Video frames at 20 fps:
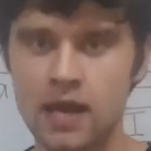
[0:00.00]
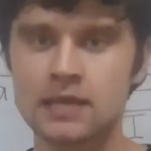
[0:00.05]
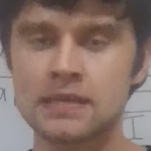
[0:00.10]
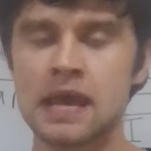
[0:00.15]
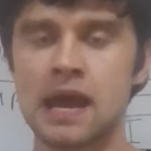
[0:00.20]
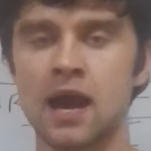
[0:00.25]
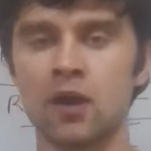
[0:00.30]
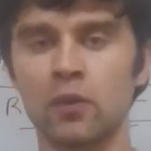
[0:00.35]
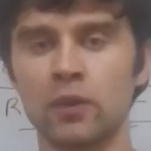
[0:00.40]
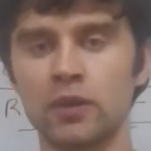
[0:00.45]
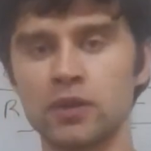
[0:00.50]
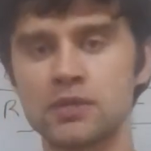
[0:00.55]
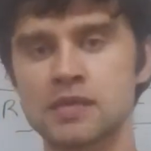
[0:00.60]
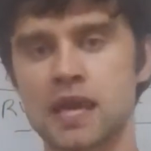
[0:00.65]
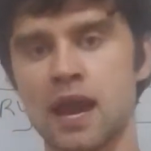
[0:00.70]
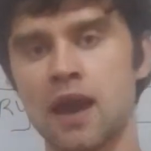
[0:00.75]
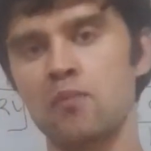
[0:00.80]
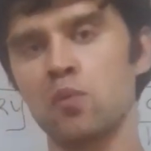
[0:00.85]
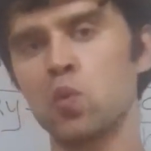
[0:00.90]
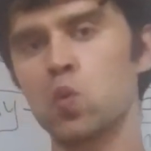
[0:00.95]
Now, when you
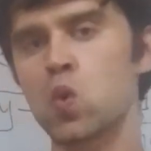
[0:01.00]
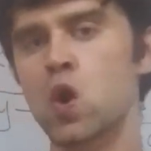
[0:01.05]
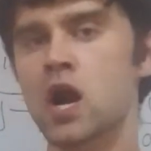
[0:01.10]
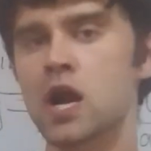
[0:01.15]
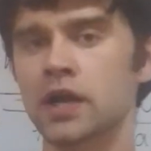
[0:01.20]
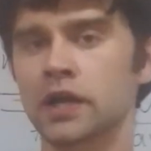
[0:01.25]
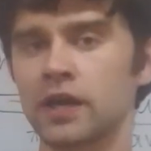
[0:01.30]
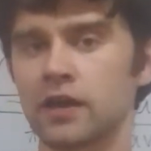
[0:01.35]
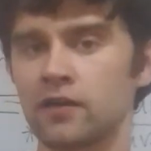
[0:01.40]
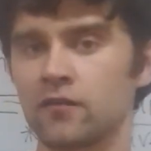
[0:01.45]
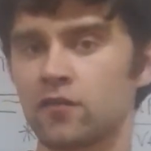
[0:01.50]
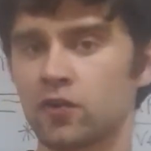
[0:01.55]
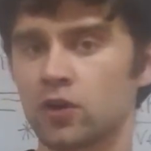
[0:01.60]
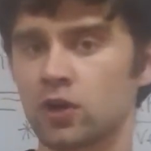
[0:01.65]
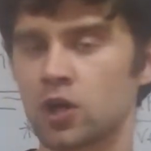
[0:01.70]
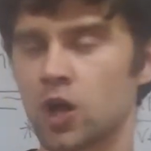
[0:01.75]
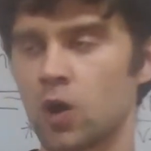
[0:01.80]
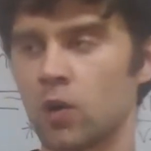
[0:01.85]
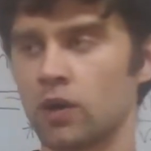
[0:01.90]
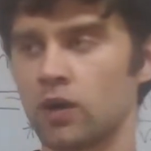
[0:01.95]
say I'm working
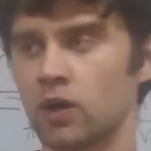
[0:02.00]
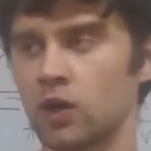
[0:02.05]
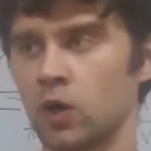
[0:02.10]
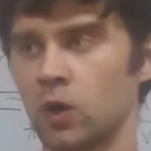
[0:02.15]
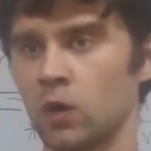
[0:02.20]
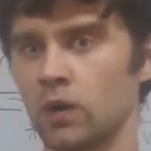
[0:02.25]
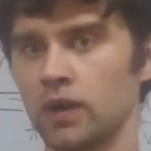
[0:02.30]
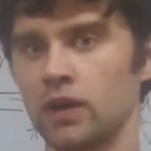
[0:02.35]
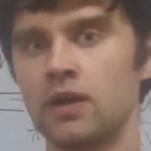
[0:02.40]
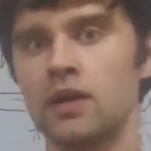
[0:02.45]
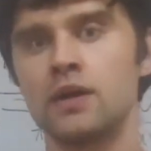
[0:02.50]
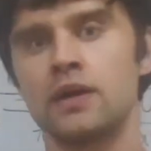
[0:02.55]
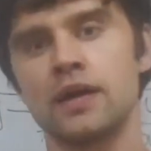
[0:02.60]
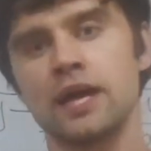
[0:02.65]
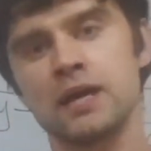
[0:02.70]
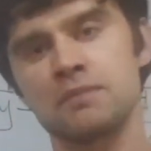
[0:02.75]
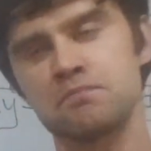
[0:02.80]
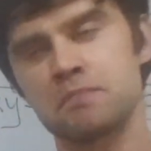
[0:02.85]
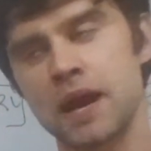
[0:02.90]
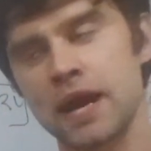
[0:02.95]
for Coca-Cola,
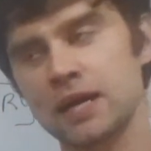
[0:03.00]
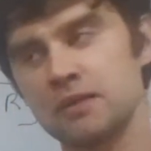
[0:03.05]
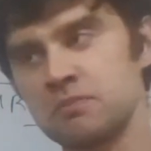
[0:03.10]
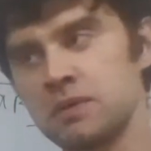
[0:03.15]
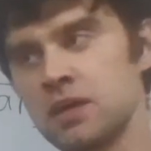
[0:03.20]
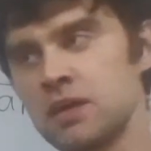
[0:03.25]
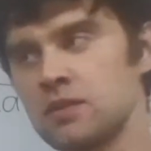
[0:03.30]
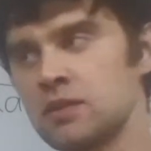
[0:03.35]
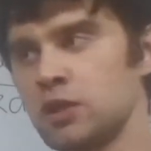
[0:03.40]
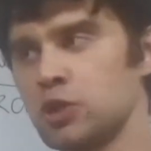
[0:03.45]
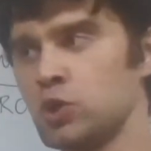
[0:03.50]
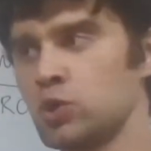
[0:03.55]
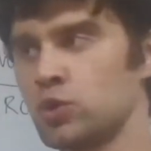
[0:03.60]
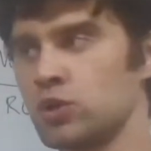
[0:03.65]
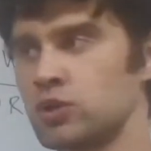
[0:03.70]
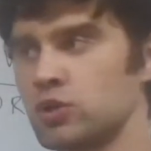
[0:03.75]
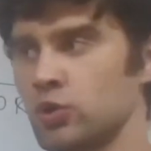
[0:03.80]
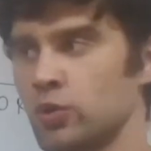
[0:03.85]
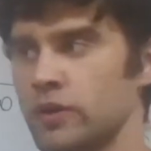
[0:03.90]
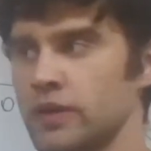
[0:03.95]
it might mean that
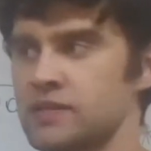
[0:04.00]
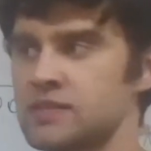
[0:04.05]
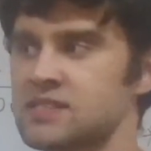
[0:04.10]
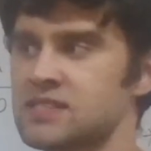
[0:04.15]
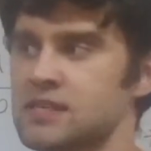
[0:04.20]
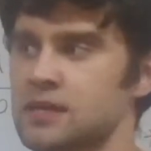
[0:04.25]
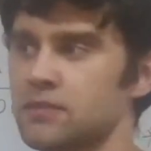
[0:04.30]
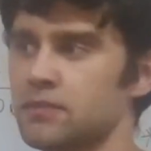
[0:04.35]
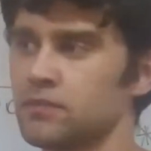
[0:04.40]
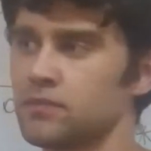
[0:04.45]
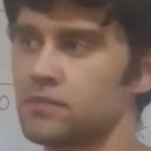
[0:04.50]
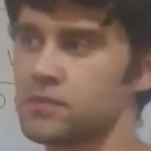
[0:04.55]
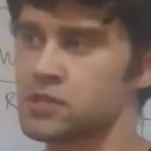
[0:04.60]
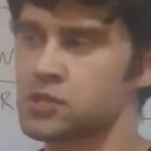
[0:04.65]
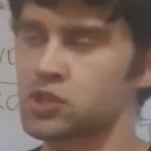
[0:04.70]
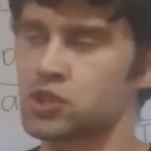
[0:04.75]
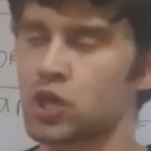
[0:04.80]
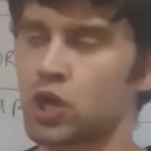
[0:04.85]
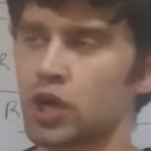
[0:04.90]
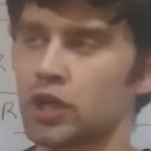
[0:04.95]
you're doing some
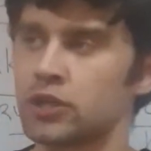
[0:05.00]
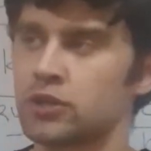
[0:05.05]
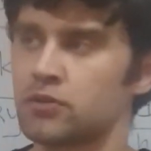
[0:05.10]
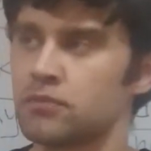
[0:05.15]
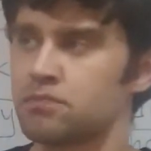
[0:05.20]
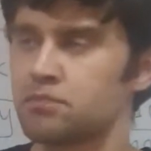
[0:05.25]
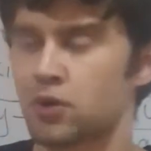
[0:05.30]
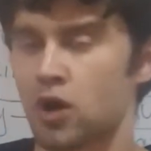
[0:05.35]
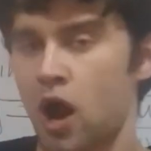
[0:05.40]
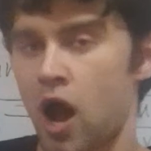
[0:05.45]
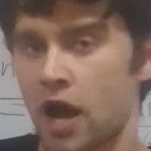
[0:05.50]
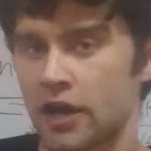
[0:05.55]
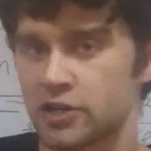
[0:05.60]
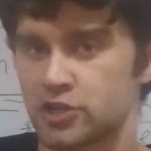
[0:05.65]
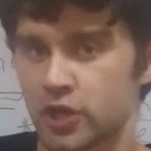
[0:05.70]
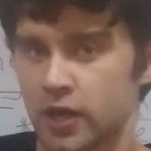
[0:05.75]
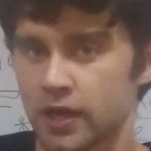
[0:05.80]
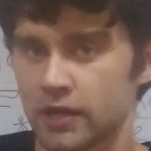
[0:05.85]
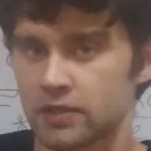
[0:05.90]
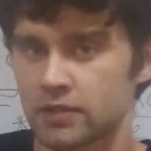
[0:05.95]
certain
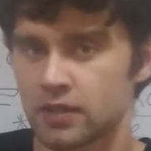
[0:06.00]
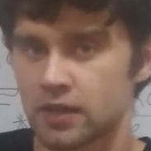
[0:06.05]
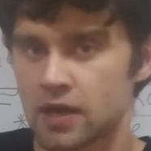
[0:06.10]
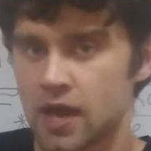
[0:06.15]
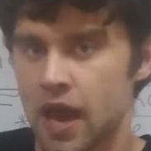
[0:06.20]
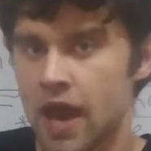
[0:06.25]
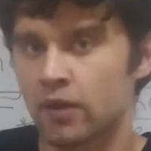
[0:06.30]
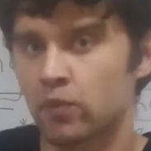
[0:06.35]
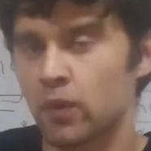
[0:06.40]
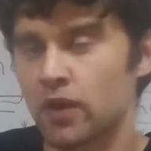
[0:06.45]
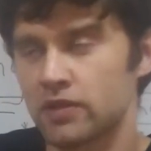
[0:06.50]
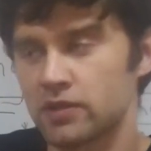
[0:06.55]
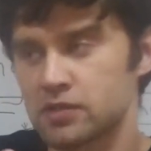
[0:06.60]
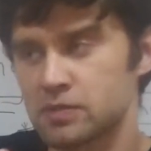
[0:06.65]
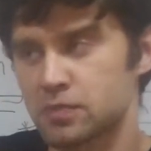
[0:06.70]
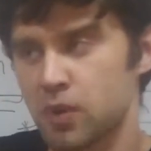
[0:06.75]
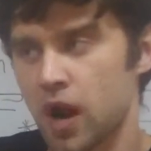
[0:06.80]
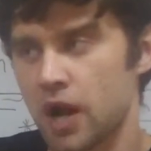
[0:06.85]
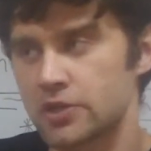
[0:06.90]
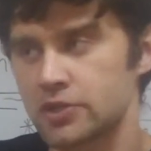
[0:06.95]
project, and when
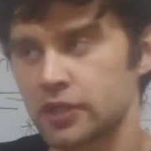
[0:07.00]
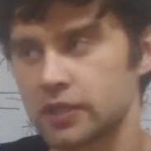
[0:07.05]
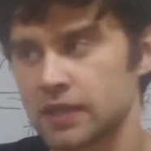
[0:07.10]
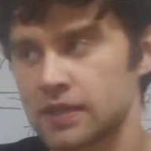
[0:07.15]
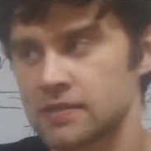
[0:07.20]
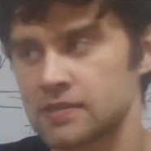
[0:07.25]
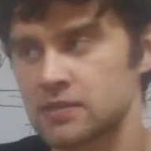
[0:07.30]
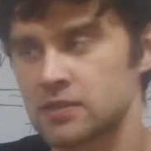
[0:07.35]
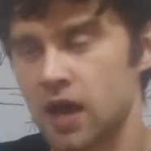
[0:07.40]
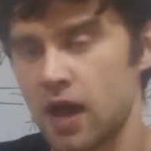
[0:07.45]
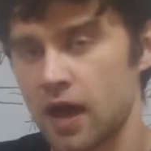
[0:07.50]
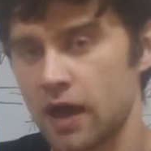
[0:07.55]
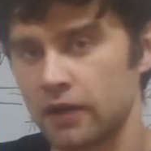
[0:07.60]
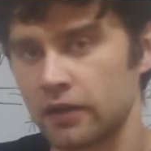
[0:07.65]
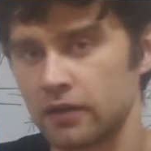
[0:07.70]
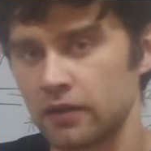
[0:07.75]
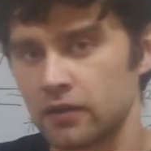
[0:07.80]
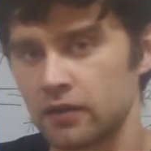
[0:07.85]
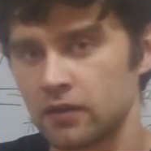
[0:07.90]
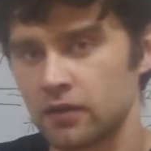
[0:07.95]
this project is
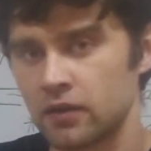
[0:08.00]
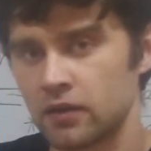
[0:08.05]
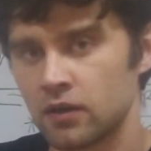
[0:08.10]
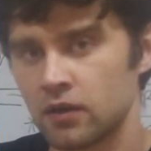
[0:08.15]
done,